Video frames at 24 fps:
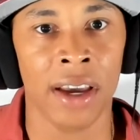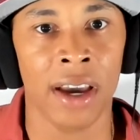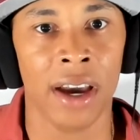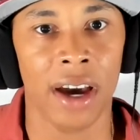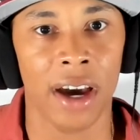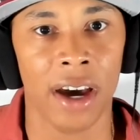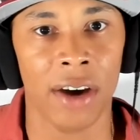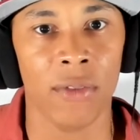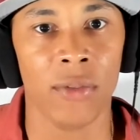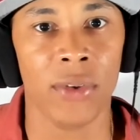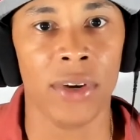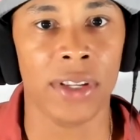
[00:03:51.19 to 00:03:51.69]

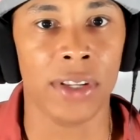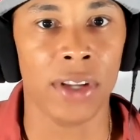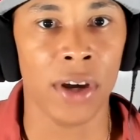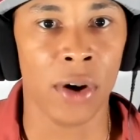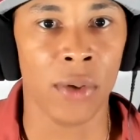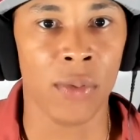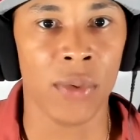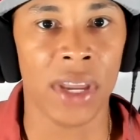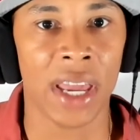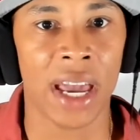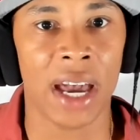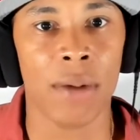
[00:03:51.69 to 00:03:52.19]
Uh, we know
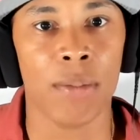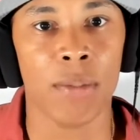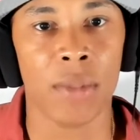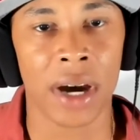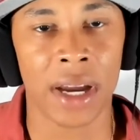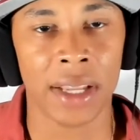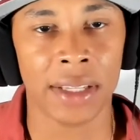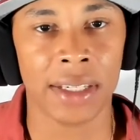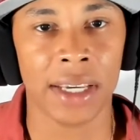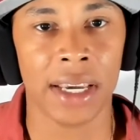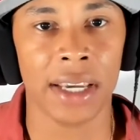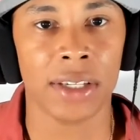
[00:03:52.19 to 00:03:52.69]
we have
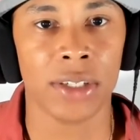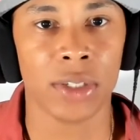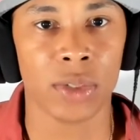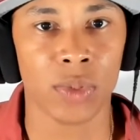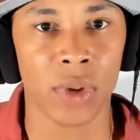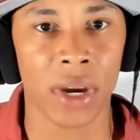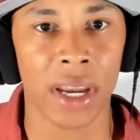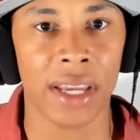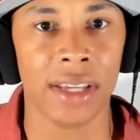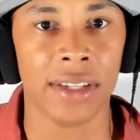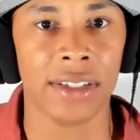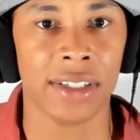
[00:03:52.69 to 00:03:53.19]
Montez
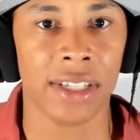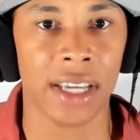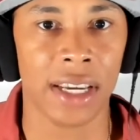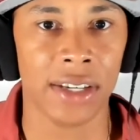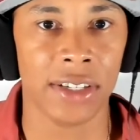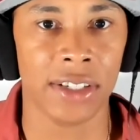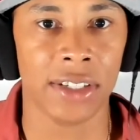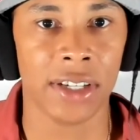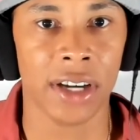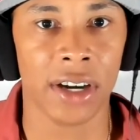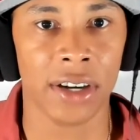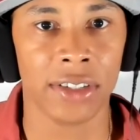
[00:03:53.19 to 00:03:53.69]
Sweat and
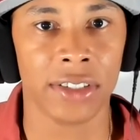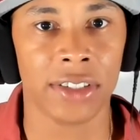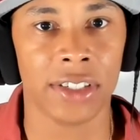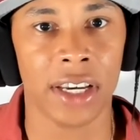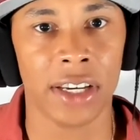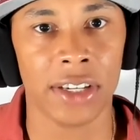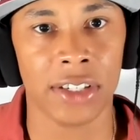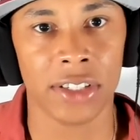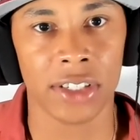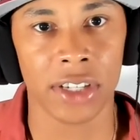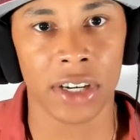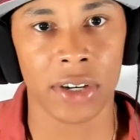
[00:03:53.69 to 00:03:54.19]
Chase Young.
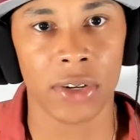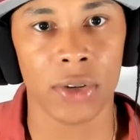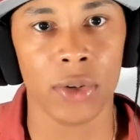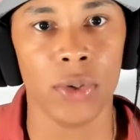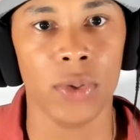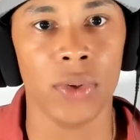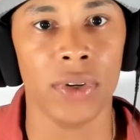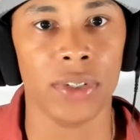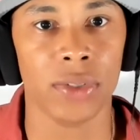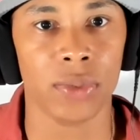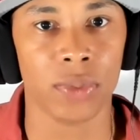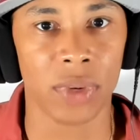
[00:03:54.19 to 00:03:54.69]
Chase Young,
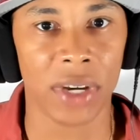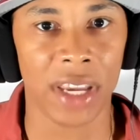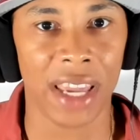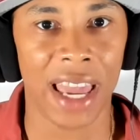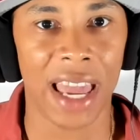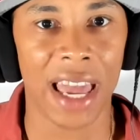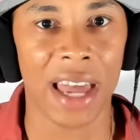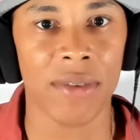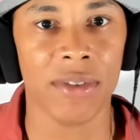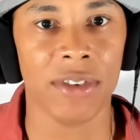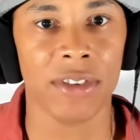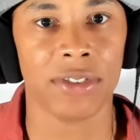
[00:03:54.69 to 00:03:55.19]
who is
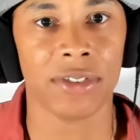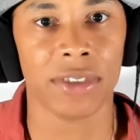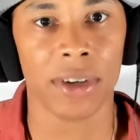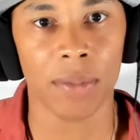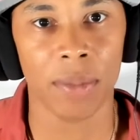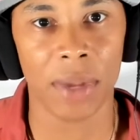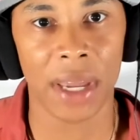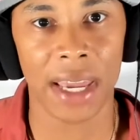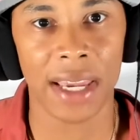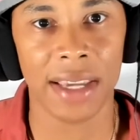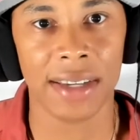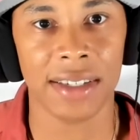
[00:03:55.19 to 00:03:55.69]
rehabbing from
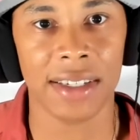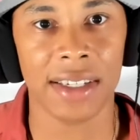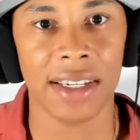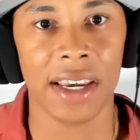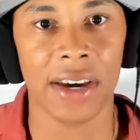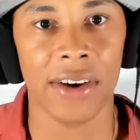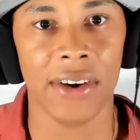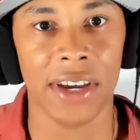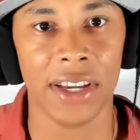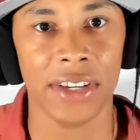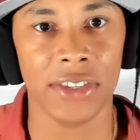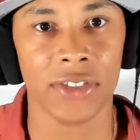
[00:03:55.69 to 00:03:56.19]
an
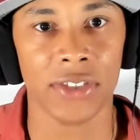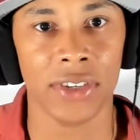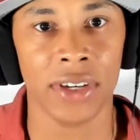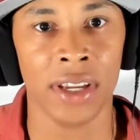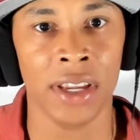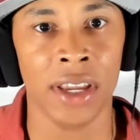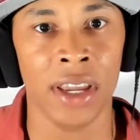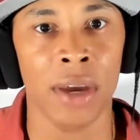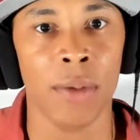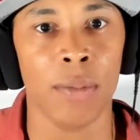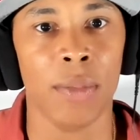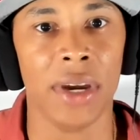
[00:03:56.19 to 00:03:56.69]
ACL injury,
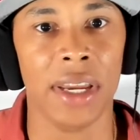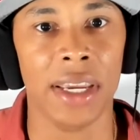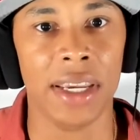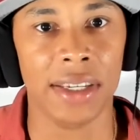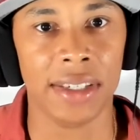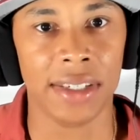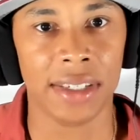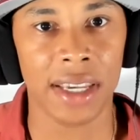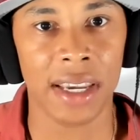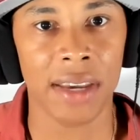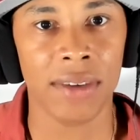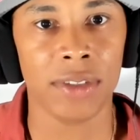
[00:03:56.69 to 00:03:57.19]
but he
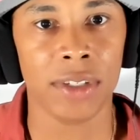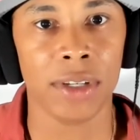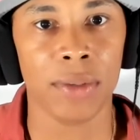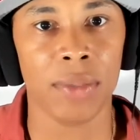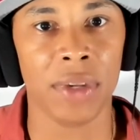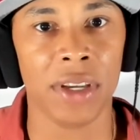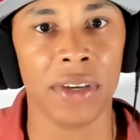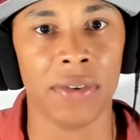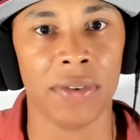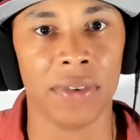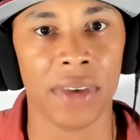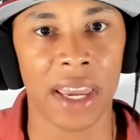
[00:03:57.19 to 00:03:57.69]
seems to
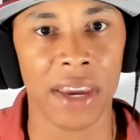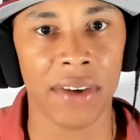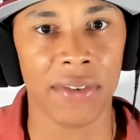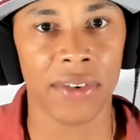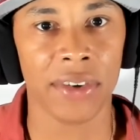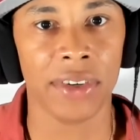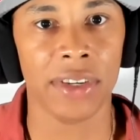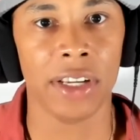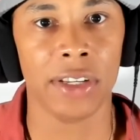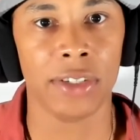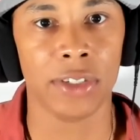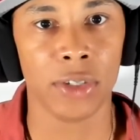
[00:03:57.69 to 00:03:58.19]
be
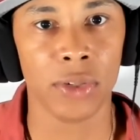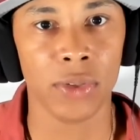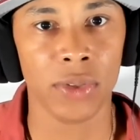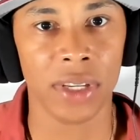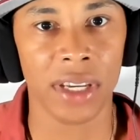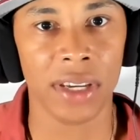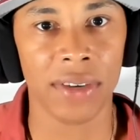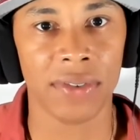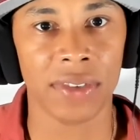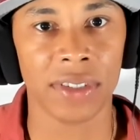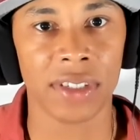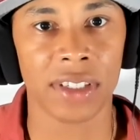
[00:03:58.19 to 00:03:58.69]
favoring the two
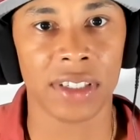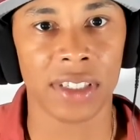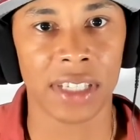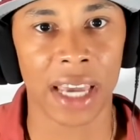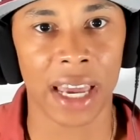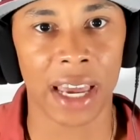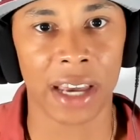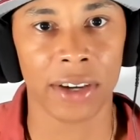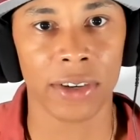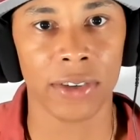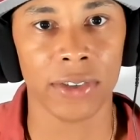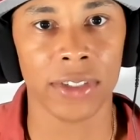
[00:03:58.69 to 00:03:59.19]
defensive
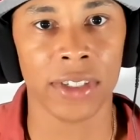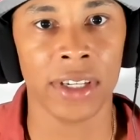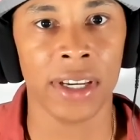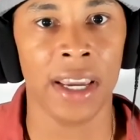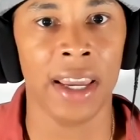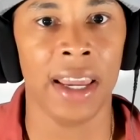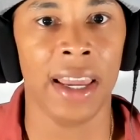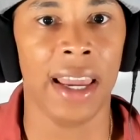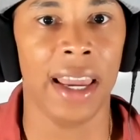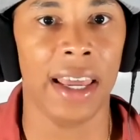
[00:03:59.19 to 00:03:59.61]
tackles and